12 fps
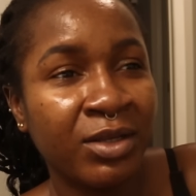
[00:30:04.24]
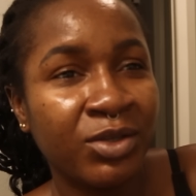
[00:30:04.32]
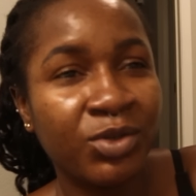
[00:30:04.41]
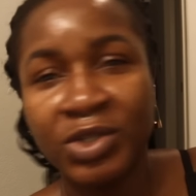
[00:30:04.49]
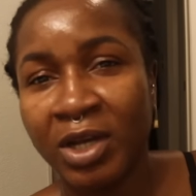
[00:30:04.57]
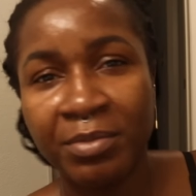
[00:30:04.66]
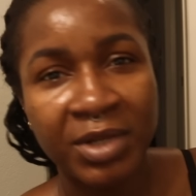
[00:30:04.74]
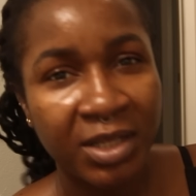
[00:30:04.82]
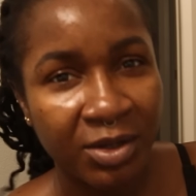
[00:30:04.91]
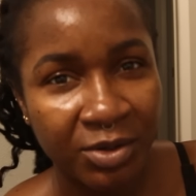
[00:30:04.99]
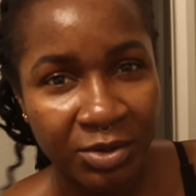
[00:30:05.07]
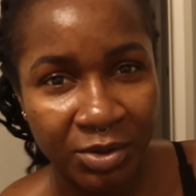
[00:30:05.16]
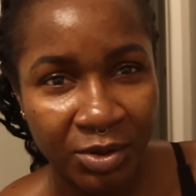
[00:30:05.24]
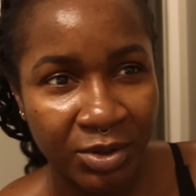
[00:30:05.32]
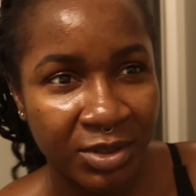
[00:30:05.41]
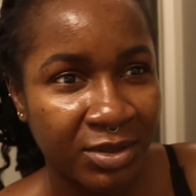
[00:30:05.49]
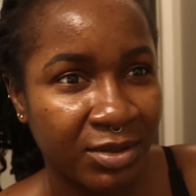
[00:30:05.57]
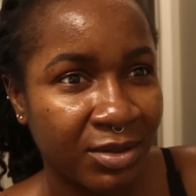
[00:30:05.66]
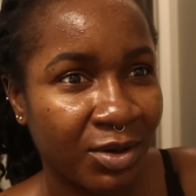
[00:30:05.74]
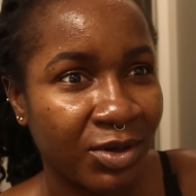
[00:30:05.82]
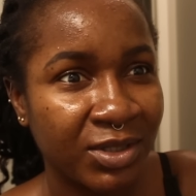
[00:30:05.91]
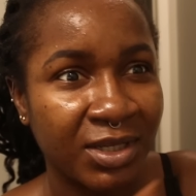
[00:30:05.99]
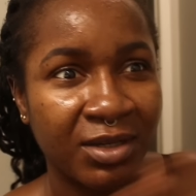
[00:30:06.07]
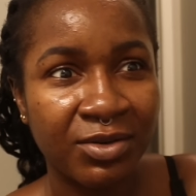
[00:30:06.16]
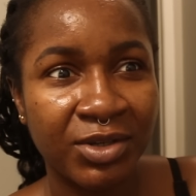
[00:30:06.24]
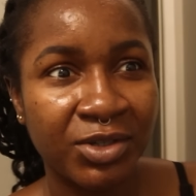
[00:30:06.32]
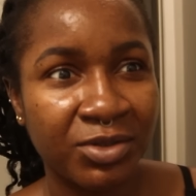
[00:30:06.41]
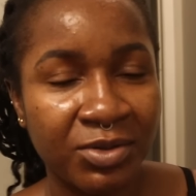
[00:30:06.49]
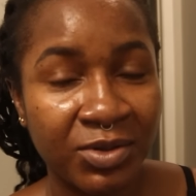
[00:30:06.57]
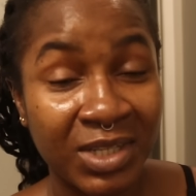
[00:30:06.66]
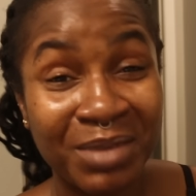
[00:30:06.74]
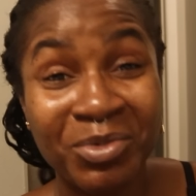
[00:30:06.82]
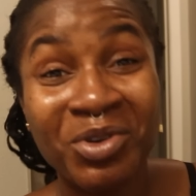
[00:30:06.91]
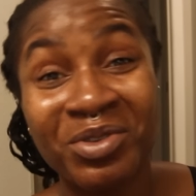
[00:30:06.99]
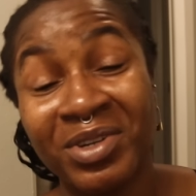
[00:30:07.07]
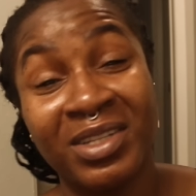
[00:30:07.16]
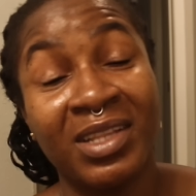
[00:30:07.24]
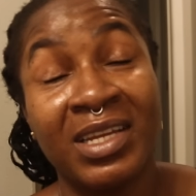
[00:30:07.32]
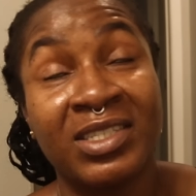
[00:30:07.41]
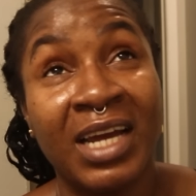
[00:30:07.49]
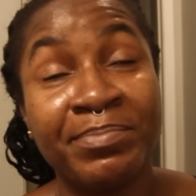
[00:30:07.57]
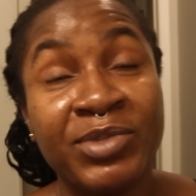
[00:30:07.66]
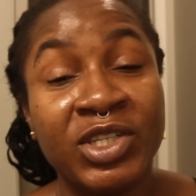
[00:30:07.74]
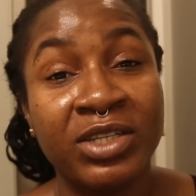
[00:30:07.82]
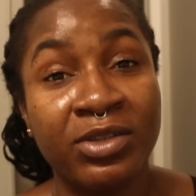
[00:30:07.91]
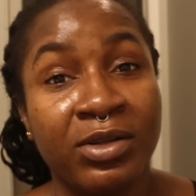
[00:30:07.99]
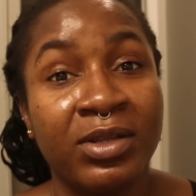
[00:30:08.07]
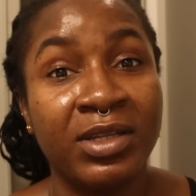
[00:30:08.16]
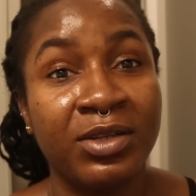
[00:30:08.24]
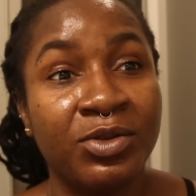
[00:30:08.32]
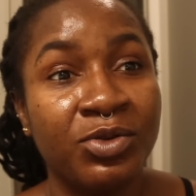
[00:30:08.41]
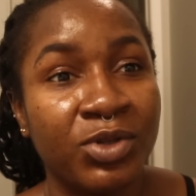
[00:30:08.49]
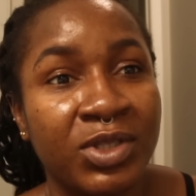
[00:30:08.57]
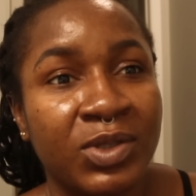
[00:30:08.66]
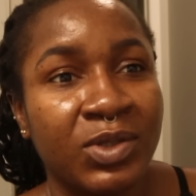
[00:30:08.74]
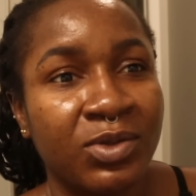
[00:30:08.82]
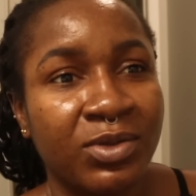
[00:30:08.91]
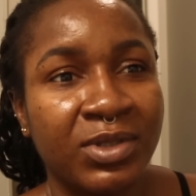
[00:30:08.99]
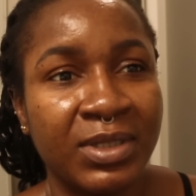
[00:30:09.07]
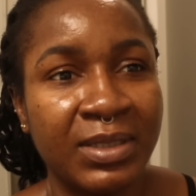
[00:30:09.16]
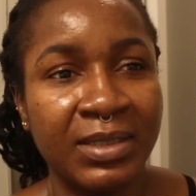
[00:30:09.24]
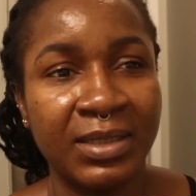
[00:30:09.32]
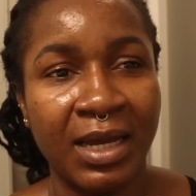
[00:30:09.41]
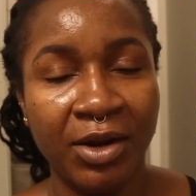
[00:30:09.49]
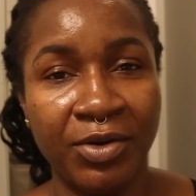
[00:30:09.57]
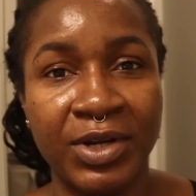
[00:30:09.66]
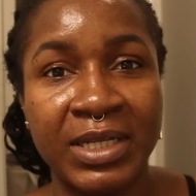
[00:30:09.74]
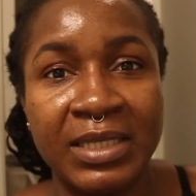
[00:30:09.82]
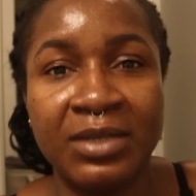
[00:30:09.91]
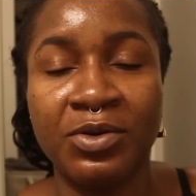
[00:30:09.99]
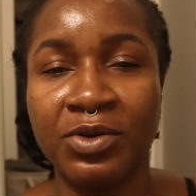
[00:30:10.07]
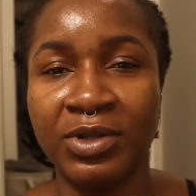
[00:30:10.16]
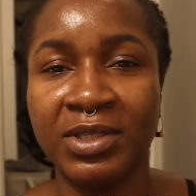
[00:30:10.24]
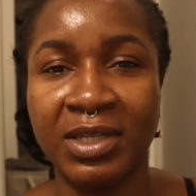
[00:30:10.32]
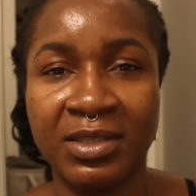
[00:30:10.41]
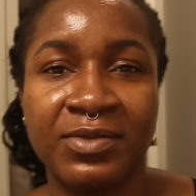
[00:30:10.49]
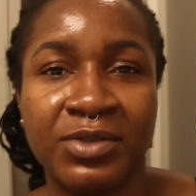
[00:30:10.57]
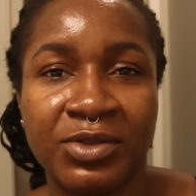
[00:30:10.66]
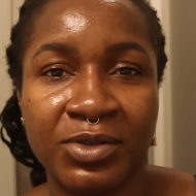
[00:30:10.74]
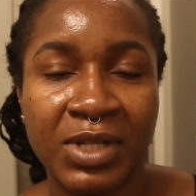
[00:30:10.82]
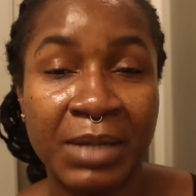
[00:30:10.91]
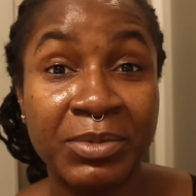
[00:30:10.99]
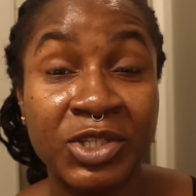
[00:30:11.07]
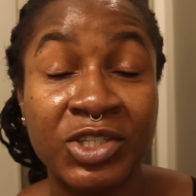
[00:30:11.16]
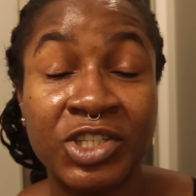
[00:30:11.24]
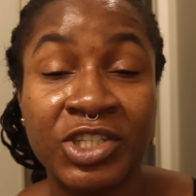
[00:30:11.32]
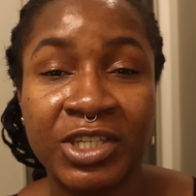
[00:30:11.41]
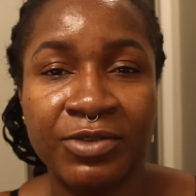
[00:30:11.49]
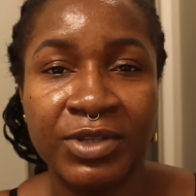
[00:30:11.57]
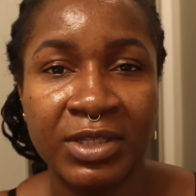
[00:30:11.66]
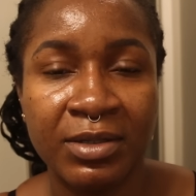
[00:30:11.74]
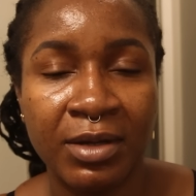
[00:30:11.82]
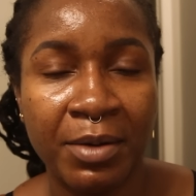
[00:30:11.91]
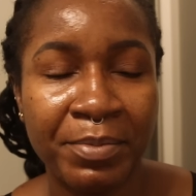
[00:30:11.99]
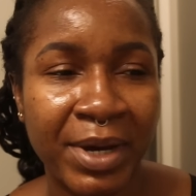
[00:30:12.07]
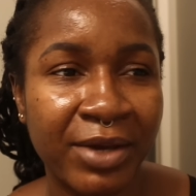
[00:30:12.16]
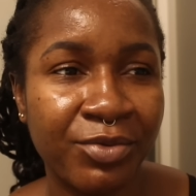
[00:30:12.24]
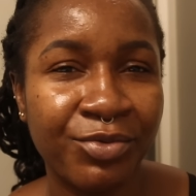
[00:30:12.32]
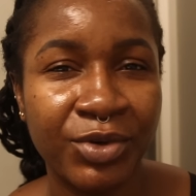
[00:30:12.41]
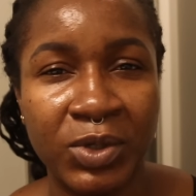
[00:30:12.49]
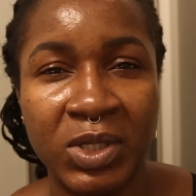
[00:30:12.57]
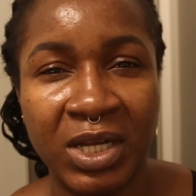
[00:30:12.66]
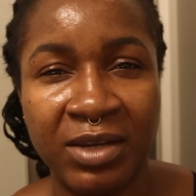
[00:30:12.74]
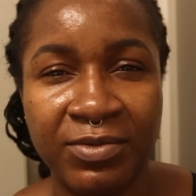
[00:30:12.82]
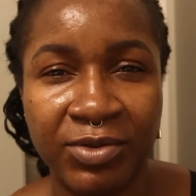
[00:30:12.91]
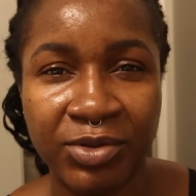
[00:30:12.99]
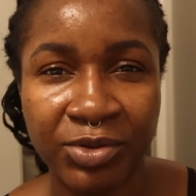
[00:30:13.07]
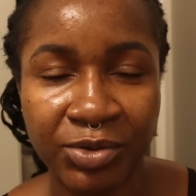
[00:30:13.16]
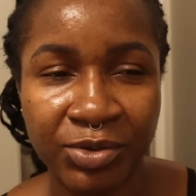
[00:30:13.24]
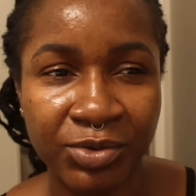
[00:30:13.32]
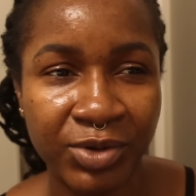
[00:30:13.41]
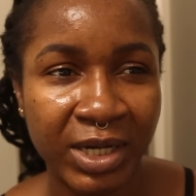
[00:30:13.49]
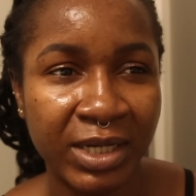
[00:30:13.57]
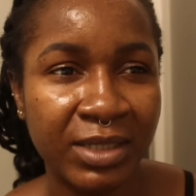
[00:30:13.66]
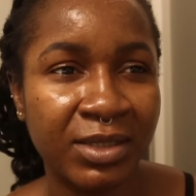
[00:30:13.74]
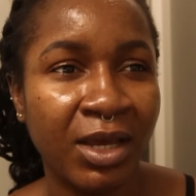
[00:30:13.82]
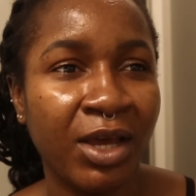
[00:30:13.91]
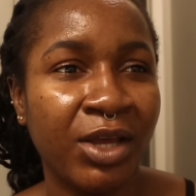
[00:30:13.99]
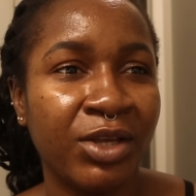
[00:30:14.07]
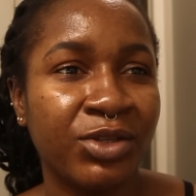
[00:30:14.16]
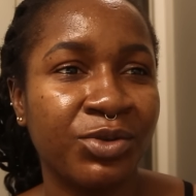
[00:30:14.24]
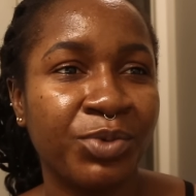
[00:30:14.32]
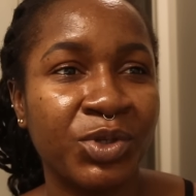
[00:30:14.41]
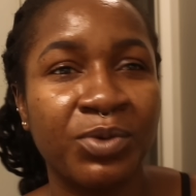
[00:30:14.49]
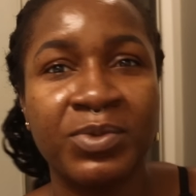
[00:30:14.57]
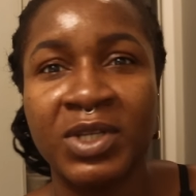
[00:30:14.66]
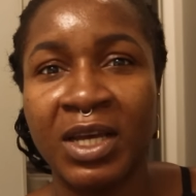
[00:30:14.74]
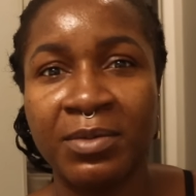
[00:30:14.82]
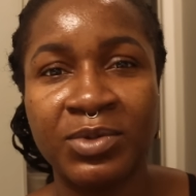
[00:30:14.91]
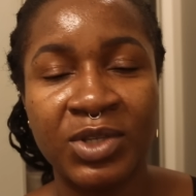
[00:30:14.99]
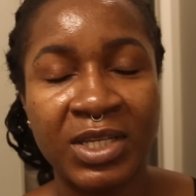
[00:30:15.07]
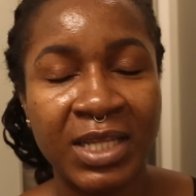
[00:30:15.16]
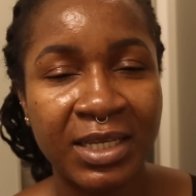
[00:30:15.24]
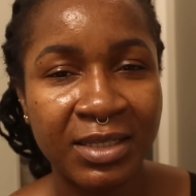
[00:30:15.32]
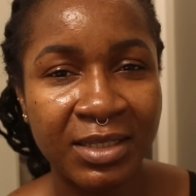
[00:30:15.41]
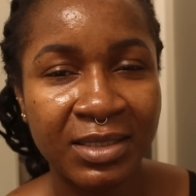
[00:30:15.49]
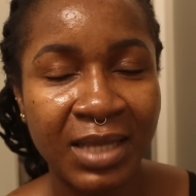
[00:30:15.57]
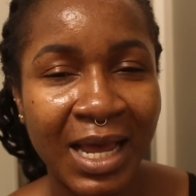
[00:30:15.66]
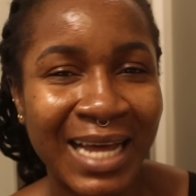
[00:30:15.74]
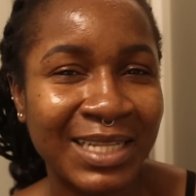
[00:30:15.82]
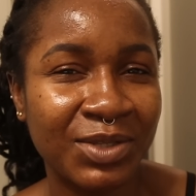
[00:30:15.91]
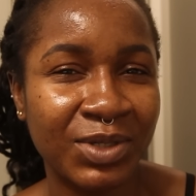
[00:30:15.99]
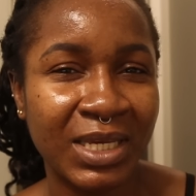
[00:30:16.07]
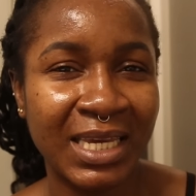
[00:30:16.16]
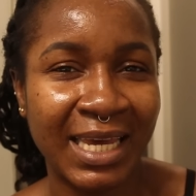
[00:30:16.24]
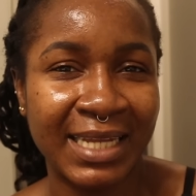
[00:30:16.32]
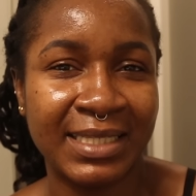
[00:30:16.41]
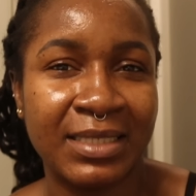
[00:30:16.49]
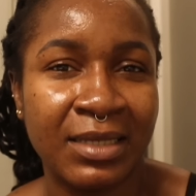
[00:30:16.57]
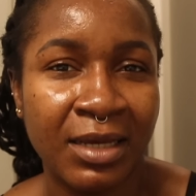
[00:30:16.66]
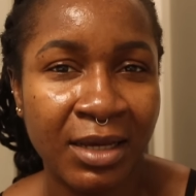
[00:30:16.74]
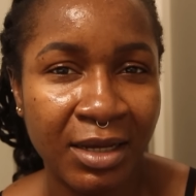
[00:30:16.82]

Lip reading: social media or not, content creation or not, I'm not creating, like, I'm genuinely not sitting and creating content for you. I'm sharing my real life with you, right? So, but sometimes it's hard to get